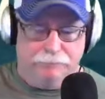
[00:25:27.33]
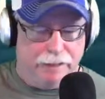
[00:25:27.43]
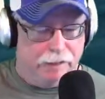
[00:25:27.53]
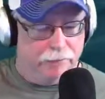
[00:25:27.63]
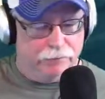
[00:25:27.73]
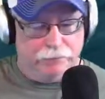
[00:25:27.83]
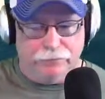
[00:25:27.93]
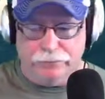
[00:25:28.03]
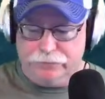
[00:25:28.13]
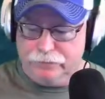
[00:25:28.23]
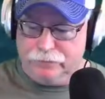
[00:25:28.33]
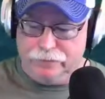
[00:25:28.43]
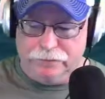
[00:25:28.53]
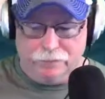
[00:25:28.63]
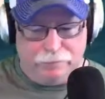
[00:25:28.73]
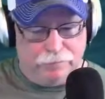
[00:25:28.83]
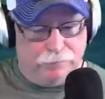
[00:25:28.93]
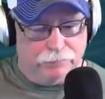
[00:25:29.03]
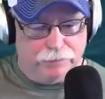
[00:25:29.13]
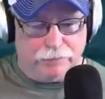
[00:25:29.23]
man, you
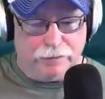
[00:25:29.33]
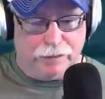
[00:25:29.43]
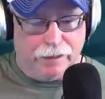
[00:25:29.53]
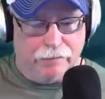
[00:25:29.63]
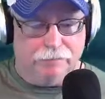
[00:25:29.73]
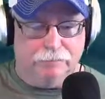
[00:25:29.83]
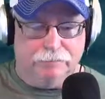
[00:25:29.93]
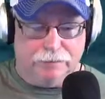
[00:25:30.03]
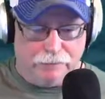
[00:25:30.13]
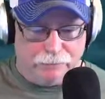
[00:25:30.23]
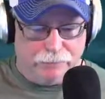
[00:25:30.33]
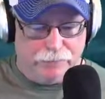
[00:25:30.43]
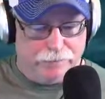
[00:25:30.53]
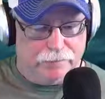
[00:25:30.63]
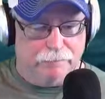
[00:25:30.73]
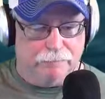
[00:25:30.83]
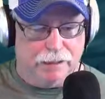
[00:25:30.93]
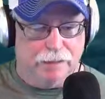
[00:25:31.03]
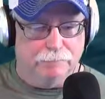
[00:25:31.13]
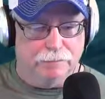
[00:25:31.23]
can catch several fish
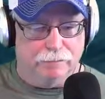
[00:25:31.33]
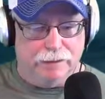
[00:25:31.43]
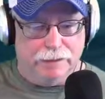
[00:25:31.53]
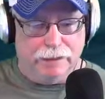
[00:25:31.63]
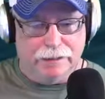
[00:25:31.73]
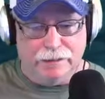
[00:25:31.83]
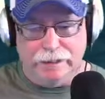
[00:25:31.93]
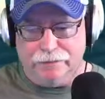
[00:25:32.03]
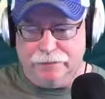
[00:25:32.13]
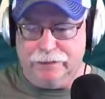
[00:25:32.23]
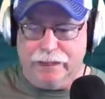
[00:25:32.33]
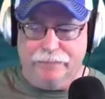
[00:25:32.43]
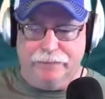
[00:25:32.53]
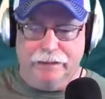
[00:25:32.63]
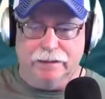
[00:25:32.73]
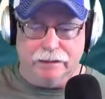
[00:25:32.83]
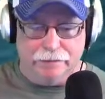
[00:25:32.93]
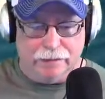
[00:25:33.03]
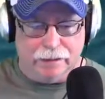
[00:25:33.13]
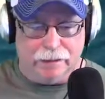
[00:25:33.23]
sometimes, and that's just how finicky
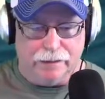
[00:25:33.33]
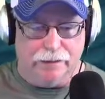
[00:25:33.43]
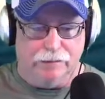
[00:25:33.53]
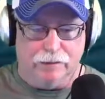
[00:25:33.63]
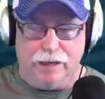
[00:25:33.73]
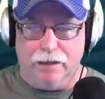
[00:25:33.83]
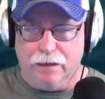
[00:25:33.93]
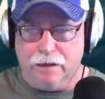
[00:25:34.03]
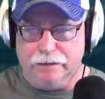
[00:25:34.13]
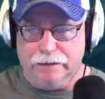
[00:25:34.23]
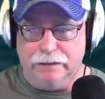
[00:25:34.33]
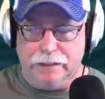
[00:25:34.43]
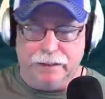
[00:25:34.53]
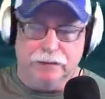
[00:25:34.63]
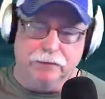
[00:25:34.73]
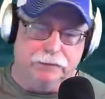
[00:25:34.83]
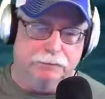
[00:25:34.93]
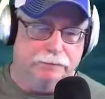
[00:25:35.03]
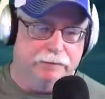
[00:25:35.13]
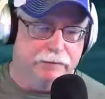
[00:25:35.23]
they get, or how locked in they get to a
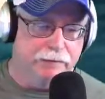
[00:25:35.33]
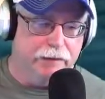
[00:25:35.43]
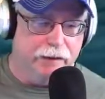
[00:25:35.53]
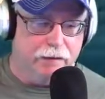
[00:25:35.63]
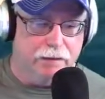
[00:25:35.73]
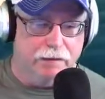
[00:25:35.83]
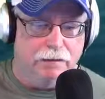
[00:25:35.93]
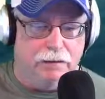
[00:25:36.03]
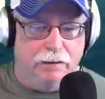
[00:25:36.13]
specific area.